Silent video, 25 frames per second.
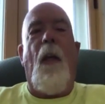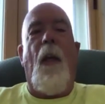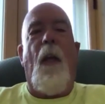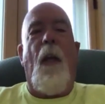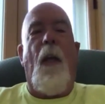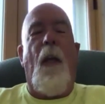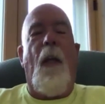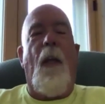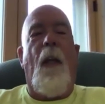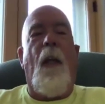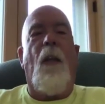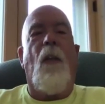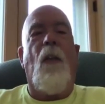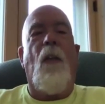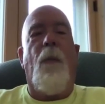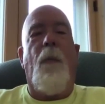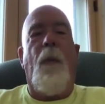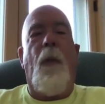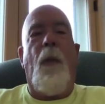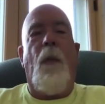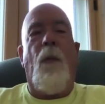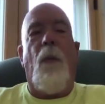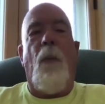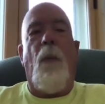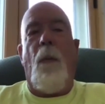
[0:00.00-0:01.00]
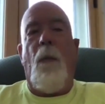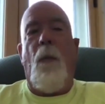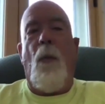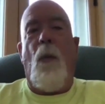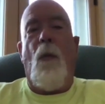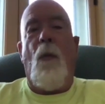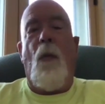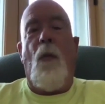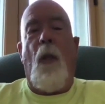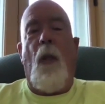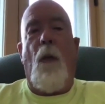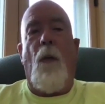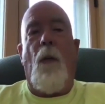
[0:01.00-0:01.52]
and that should be
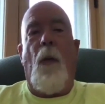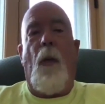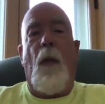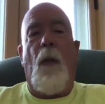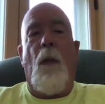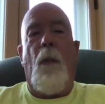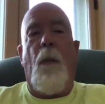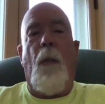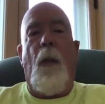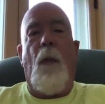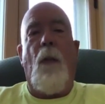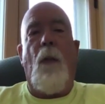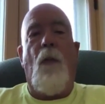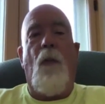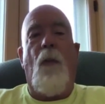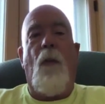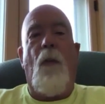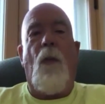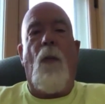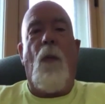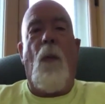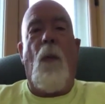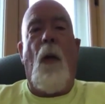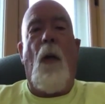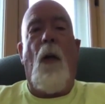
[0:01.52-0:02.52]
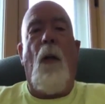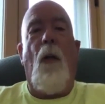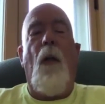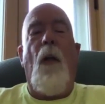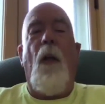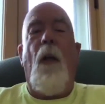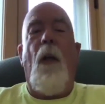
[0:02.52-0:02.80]
removed on a regular basis as well.